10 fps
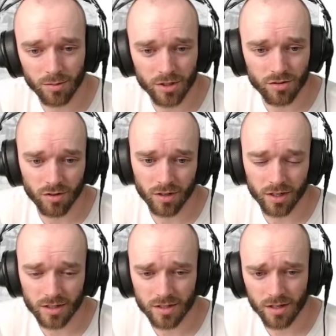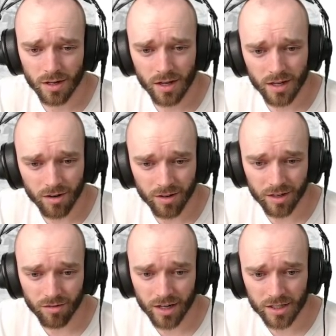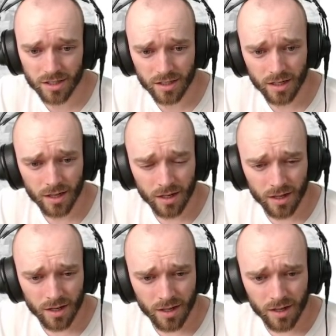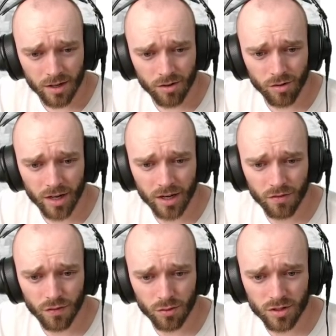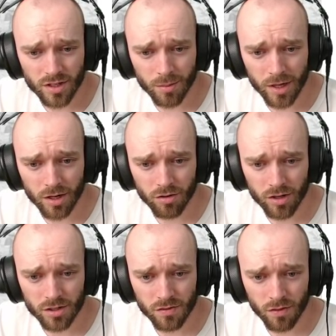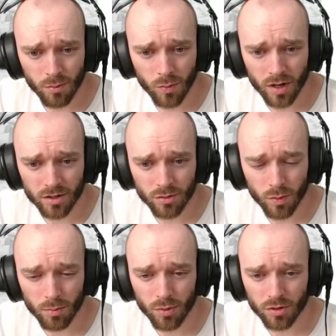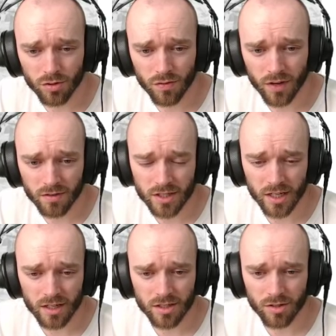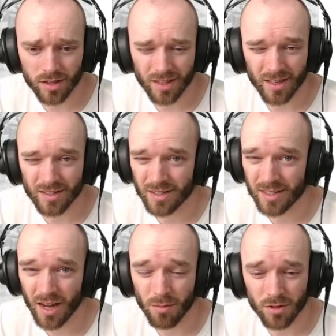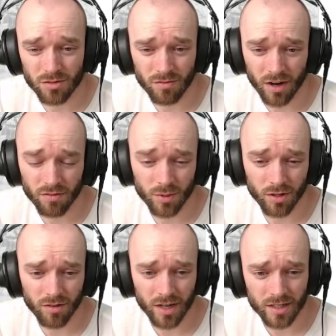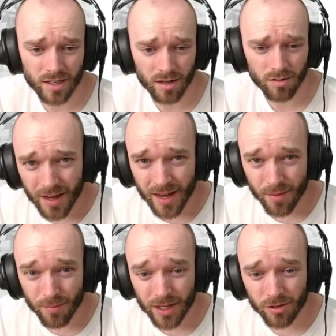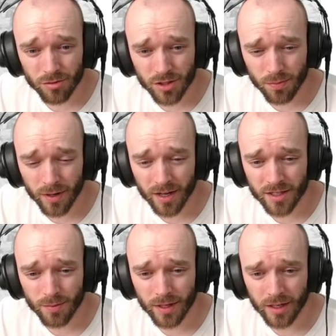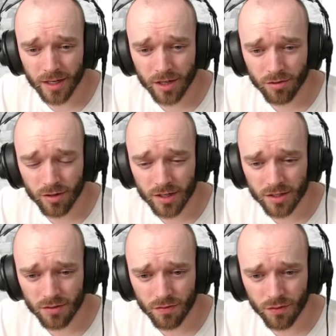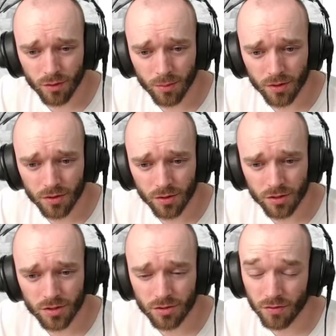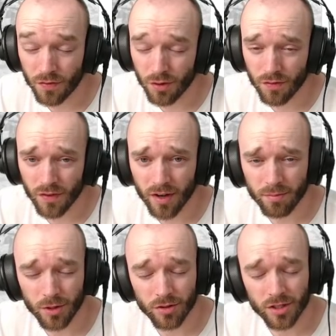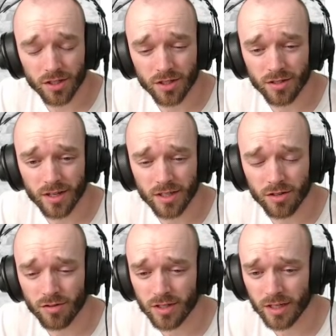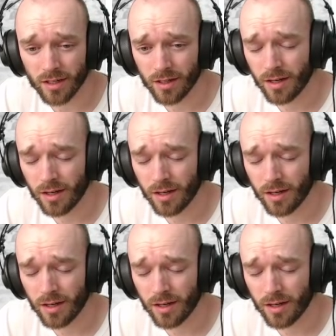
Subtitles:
strong in its current iteration. Grenade fuse time increased from 1 to 1.25 seconds, so I think that's the same as rifleman grenades now. And medical supplies are being increased from 30 to 45 munitions, so that's interesting.